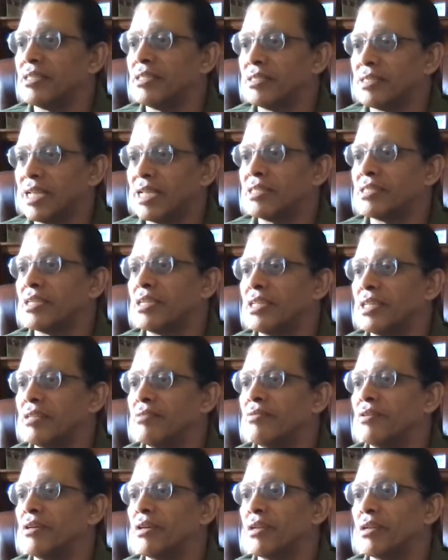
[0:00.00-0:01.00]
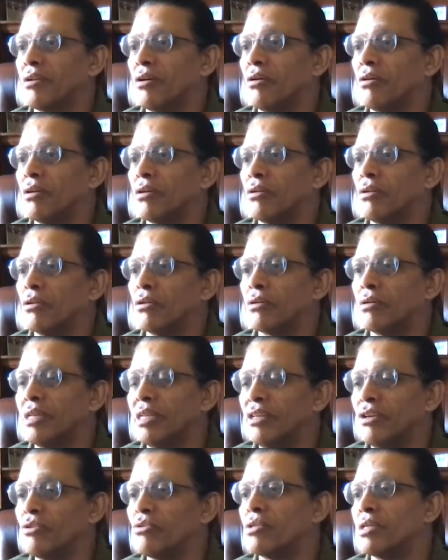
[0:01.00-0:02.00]
Sanskrit that we are all colloquially
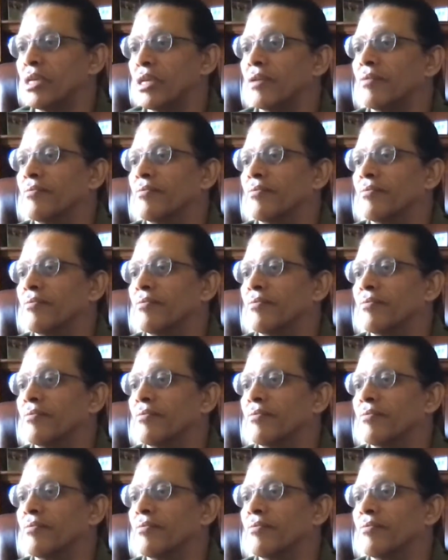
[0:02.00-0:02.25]
using.